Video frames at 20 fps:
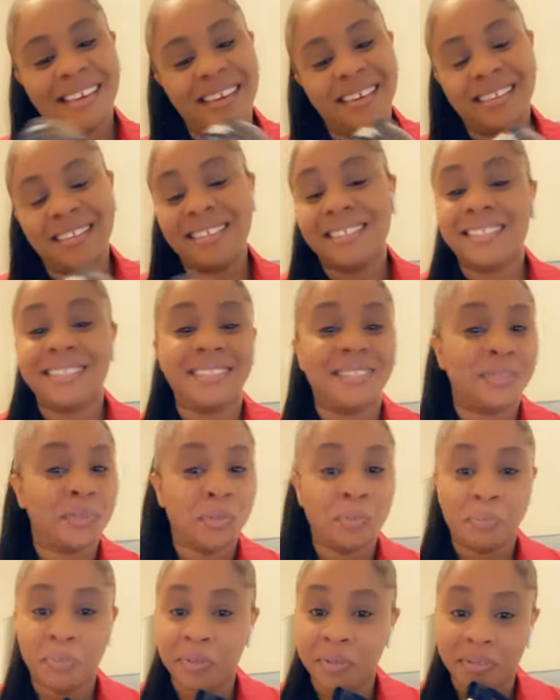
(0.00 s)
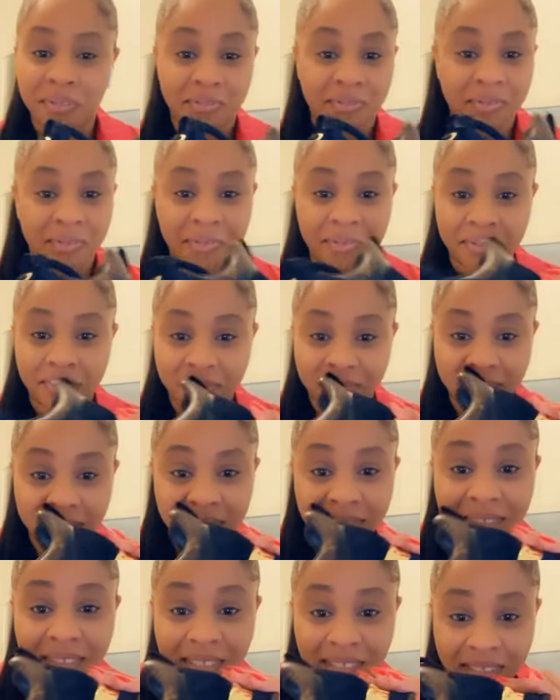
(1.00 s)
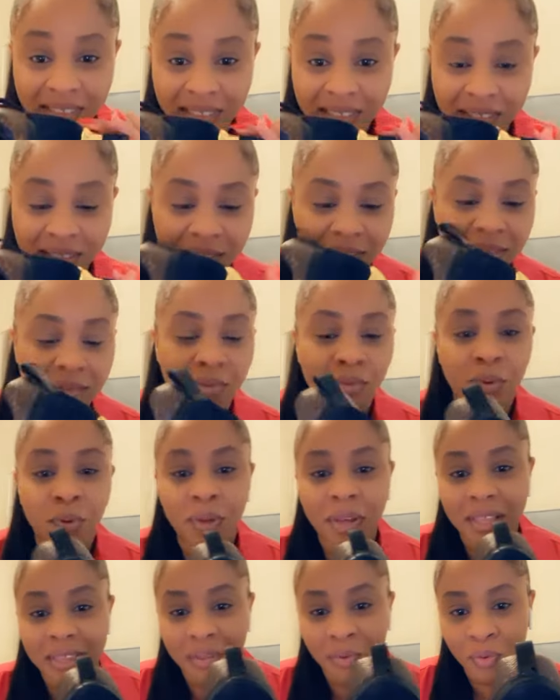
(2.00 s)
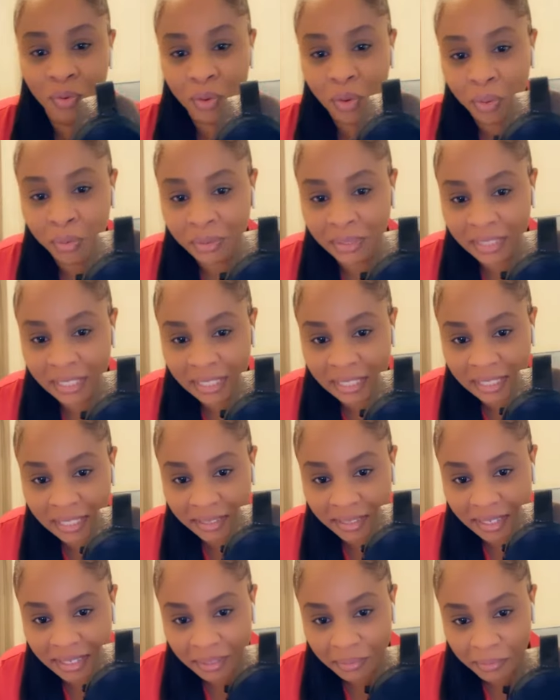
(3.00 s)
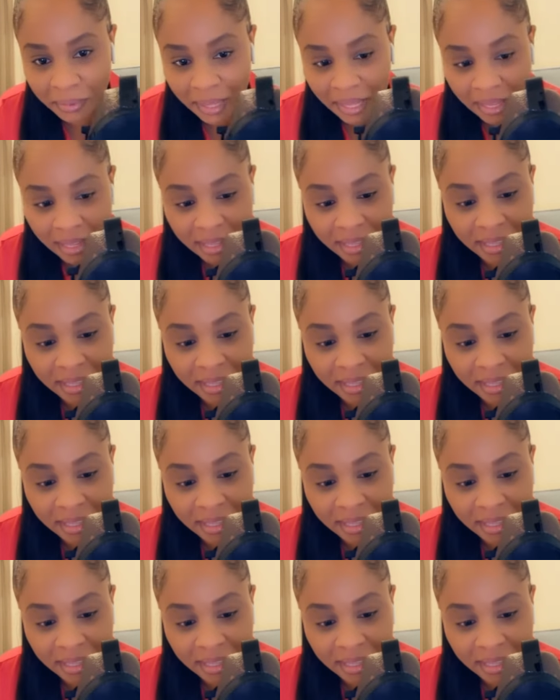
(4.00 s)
This is so beautiful. This is look at the gold detail at the back.